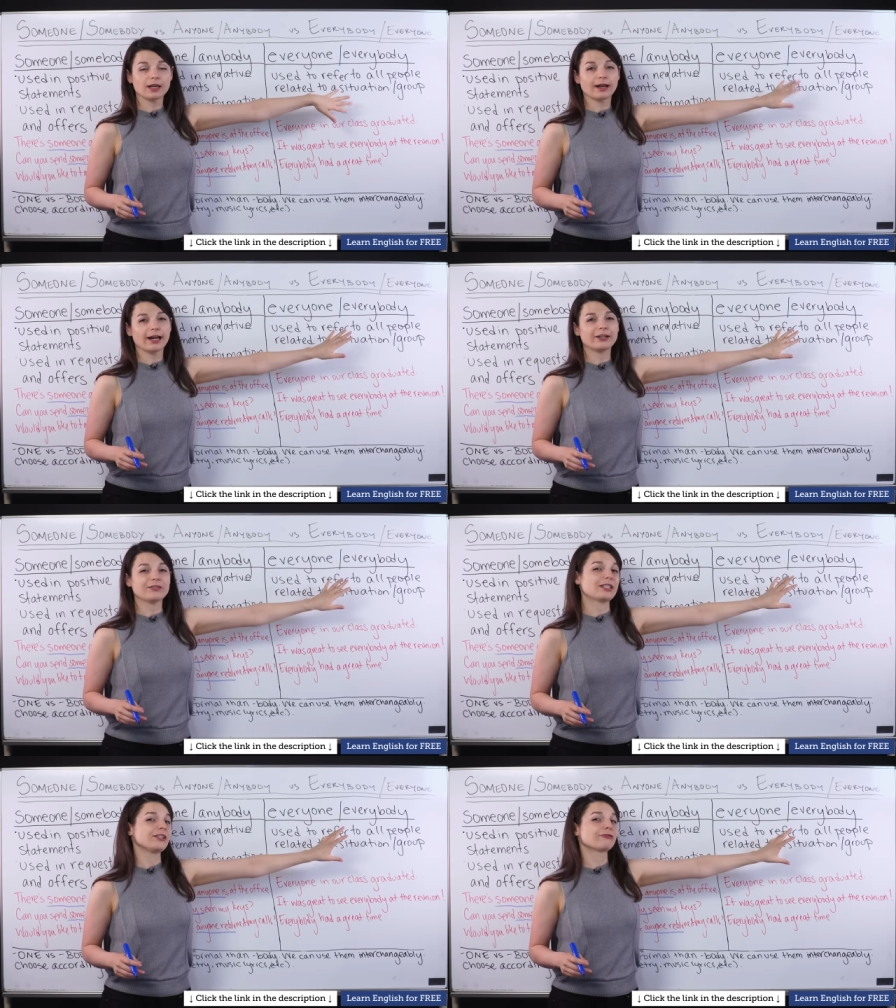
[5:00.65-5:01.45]
kind of
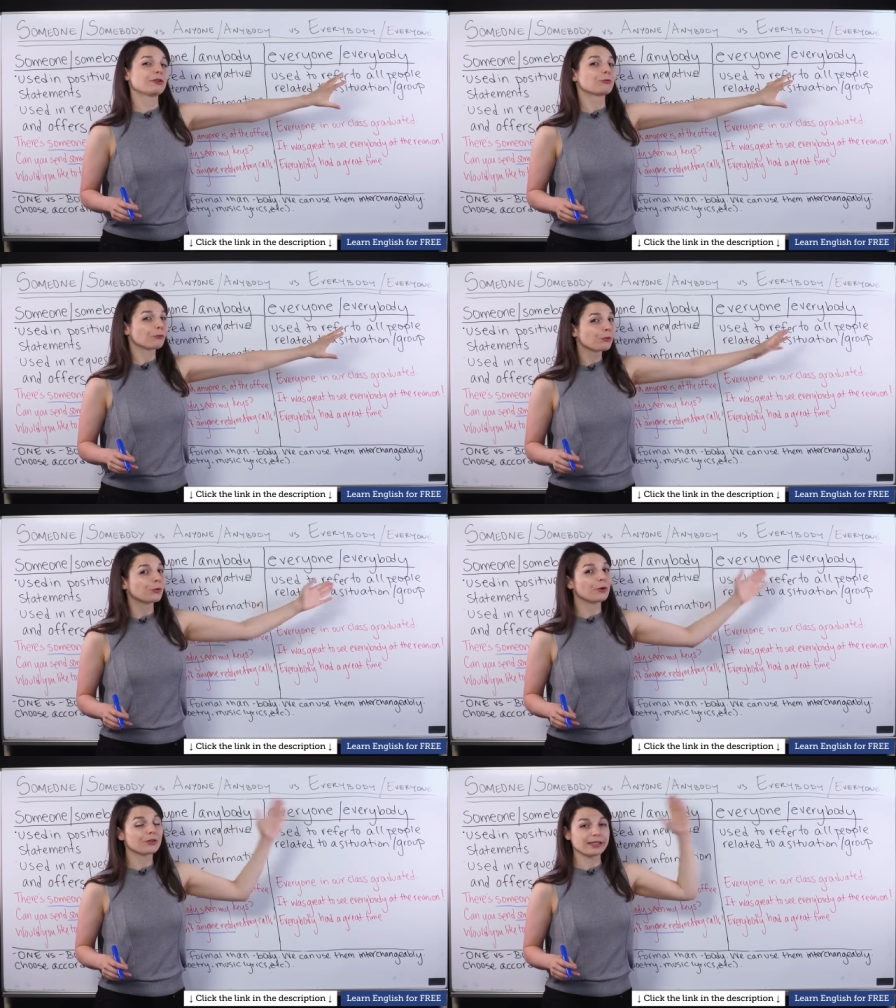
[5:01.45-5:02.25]
a different
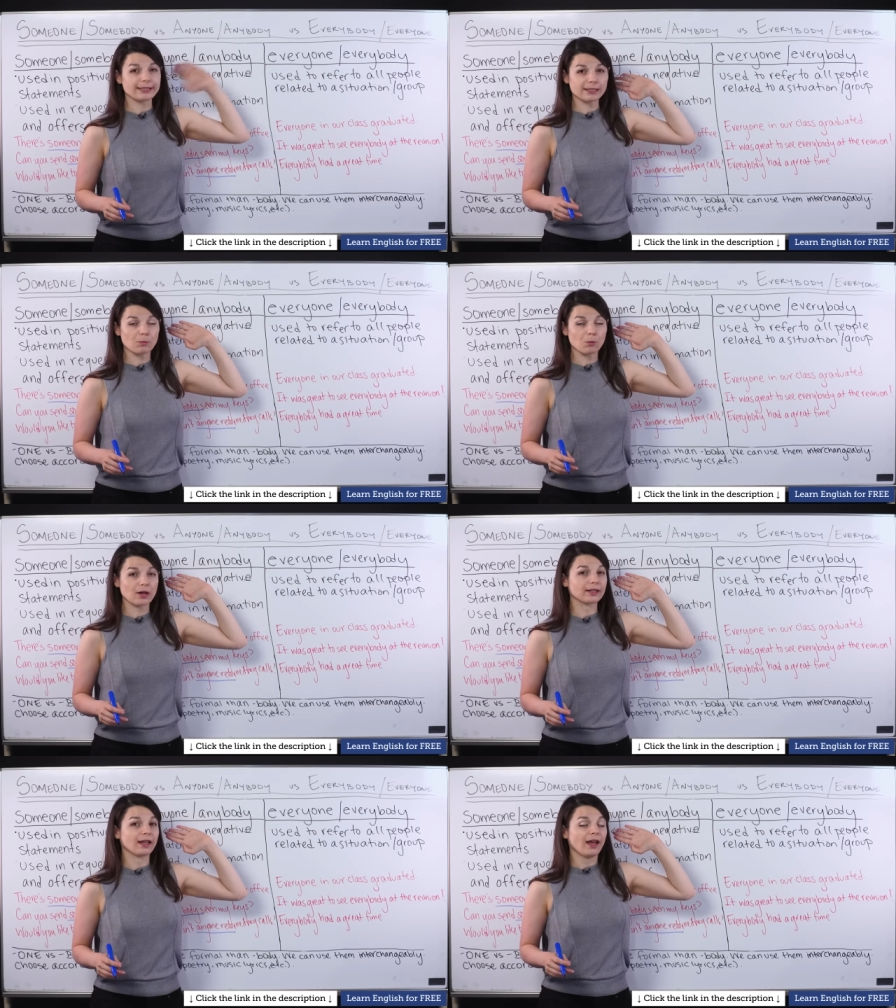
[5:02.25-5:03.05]
rule than
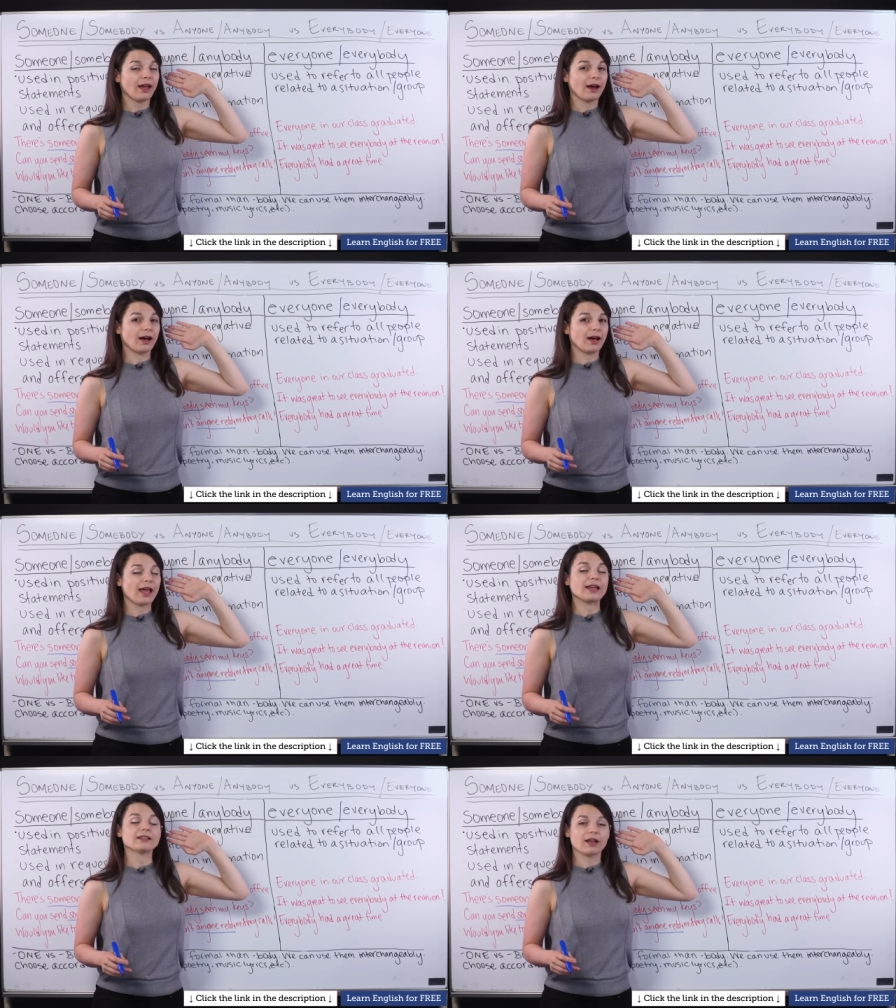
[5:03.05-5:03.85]
someone and